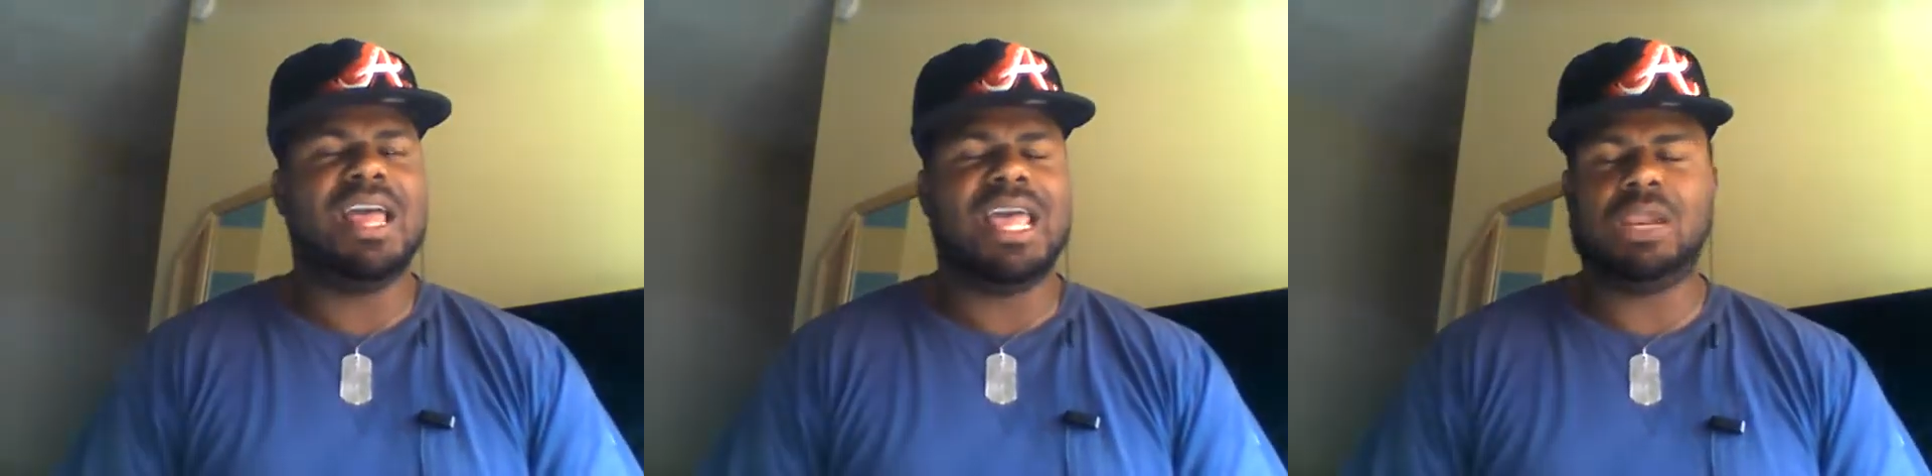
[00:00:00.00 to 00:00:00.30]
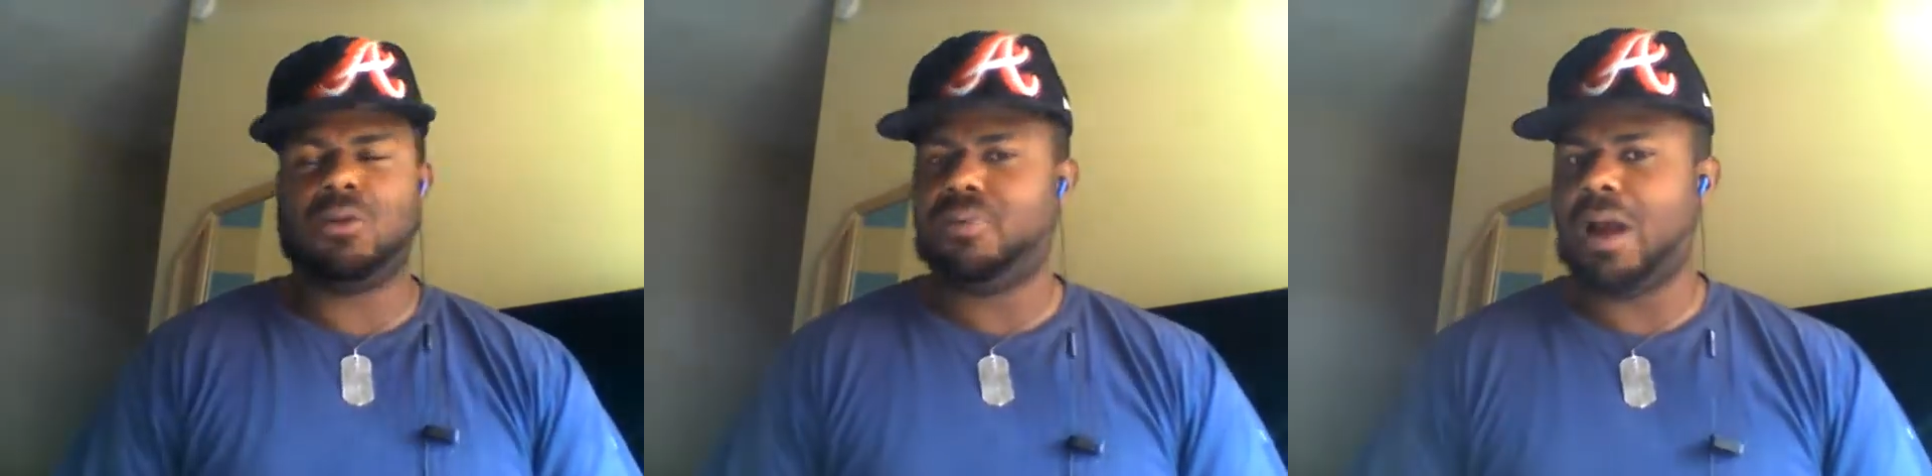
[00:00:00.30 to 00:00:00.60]

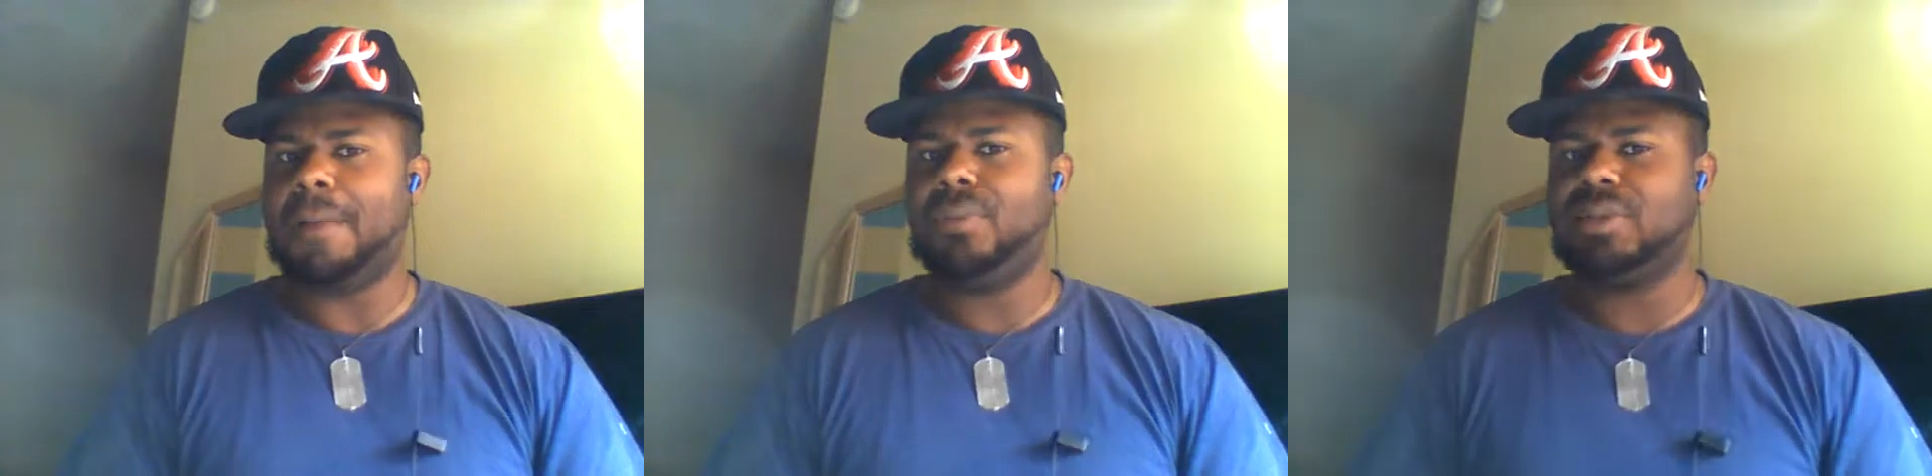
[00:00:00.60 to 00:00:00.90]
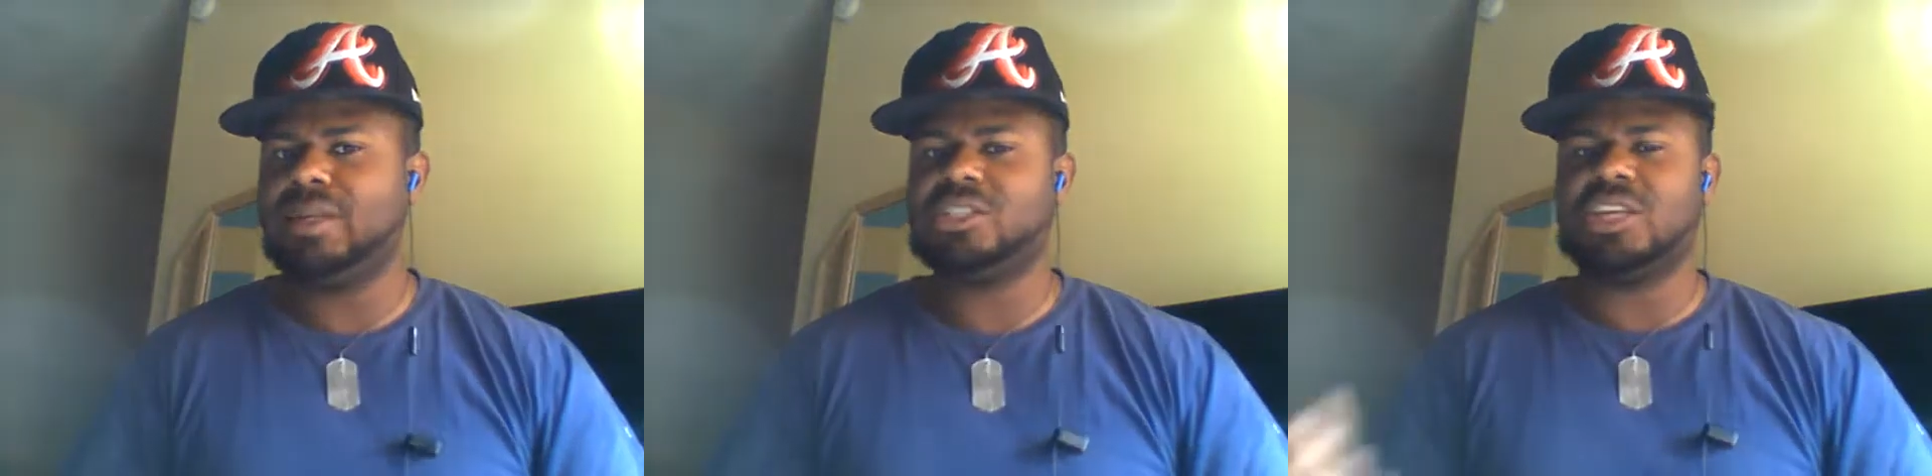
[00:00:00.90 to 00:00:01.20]
it'll
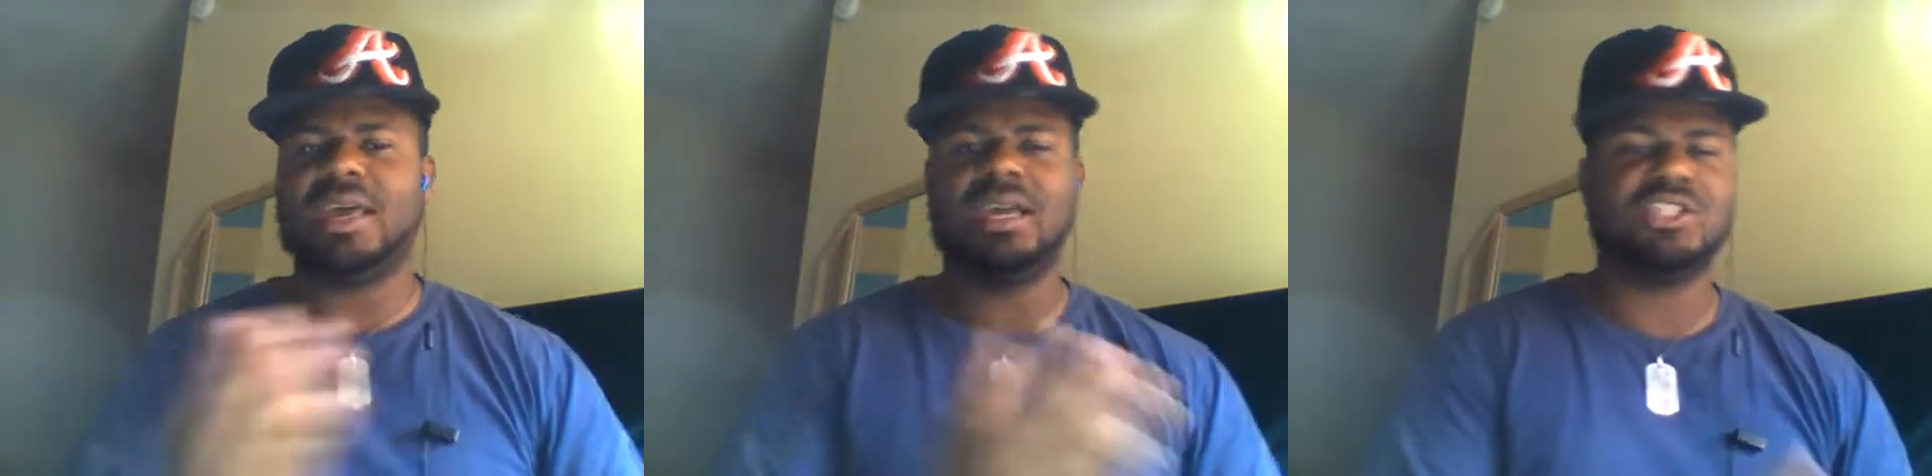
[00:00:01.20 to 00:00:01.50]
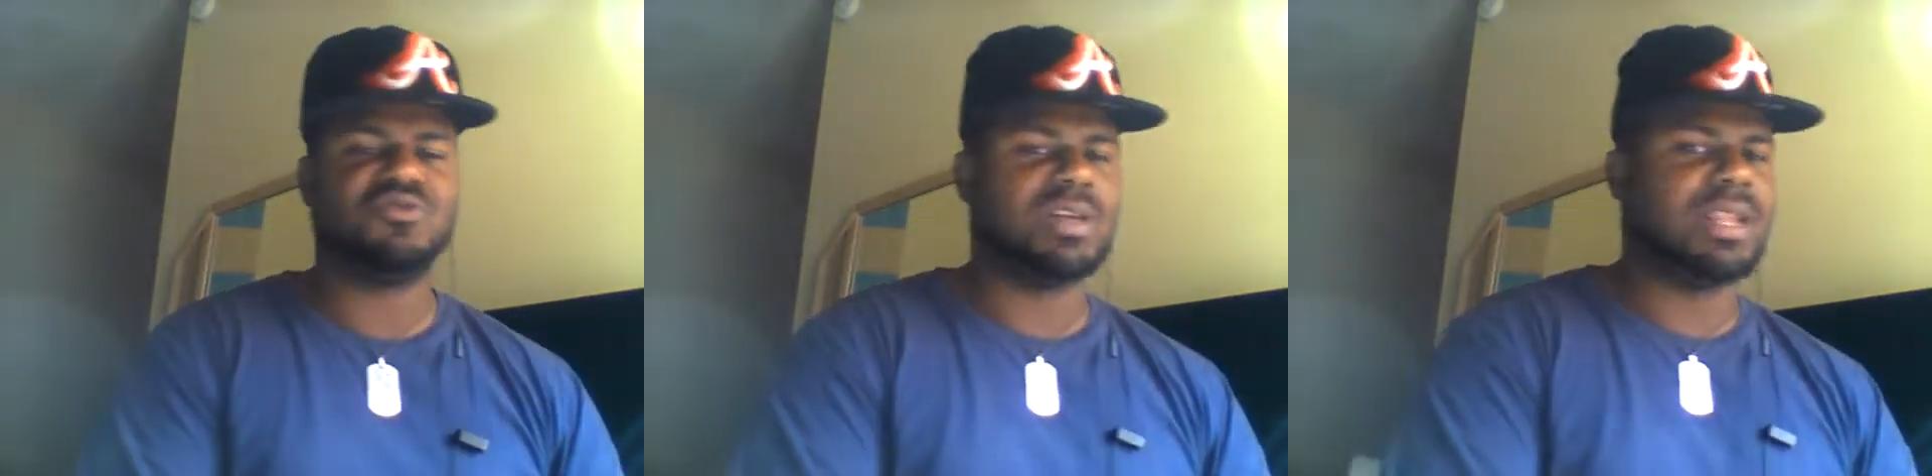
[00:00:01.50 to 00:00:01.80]
probably
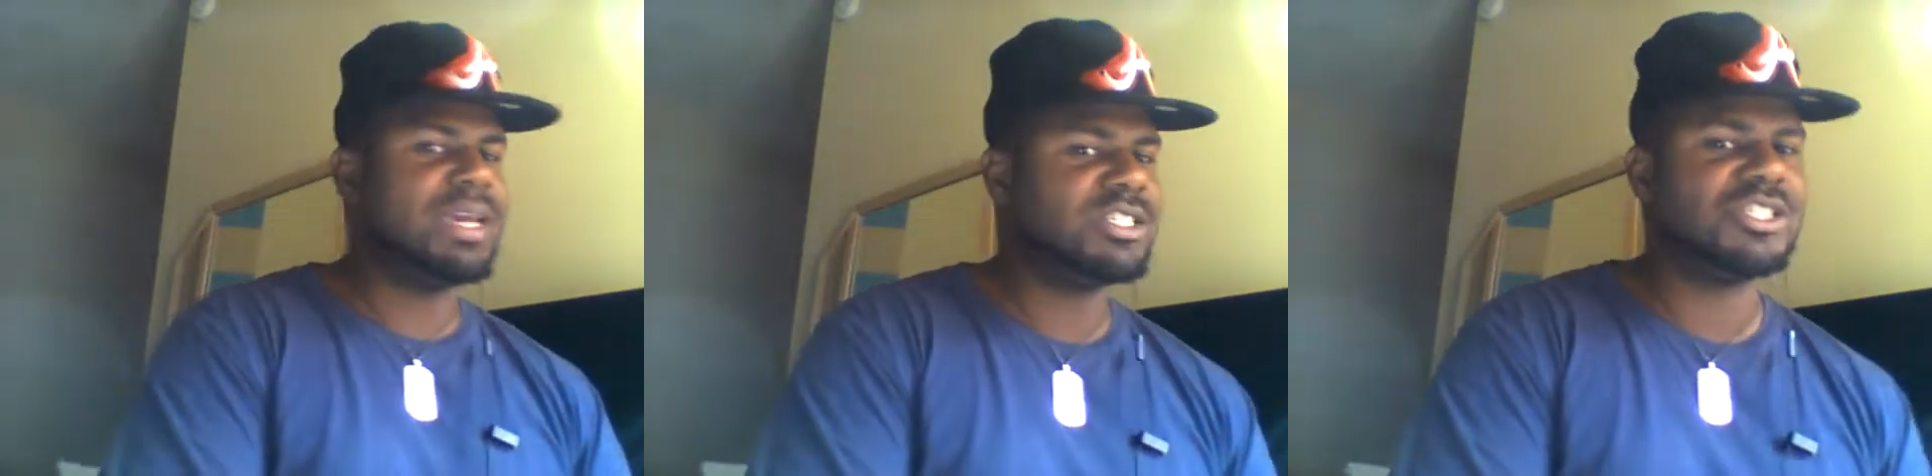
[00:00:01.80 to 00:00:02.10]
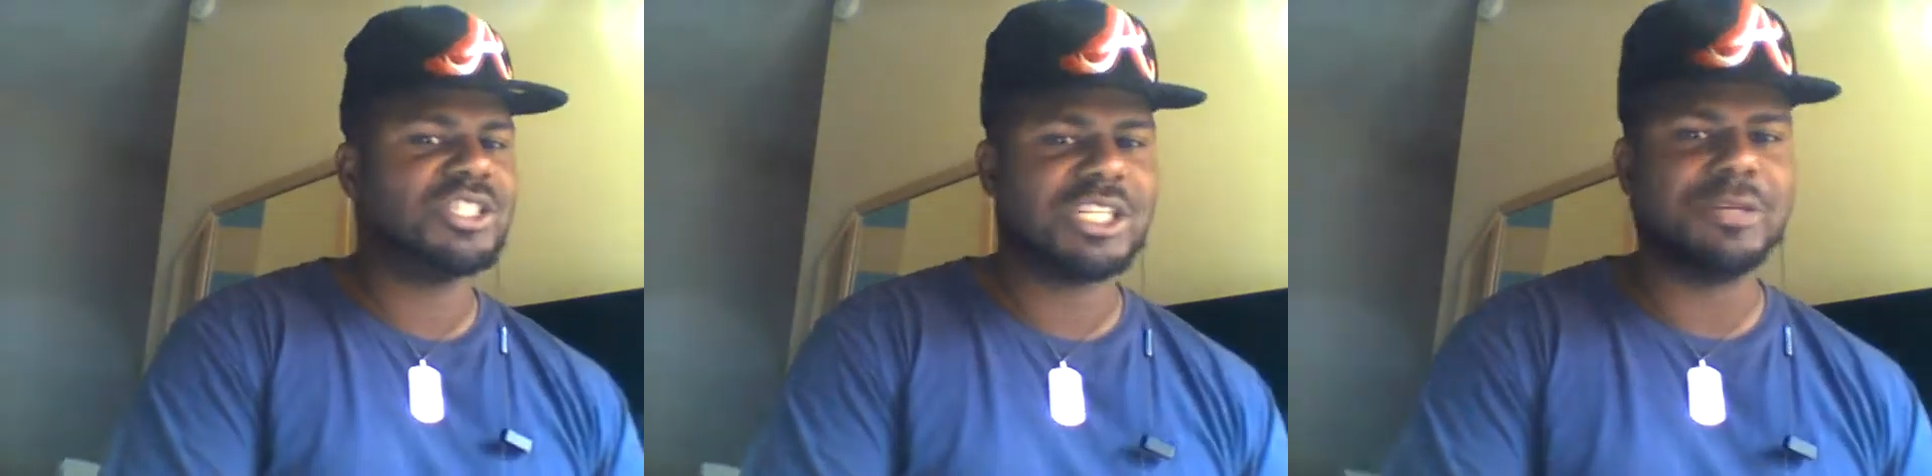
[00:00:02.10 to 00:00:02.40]
change
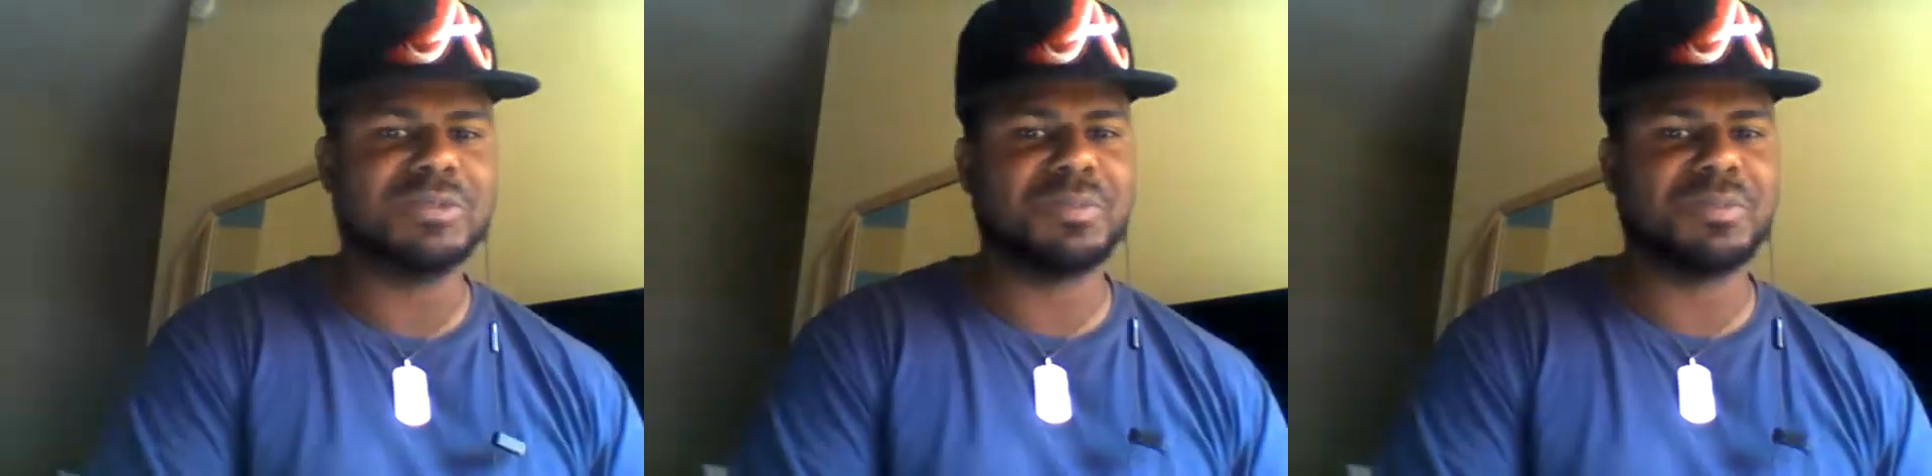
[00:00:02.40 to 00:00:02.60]
relationships,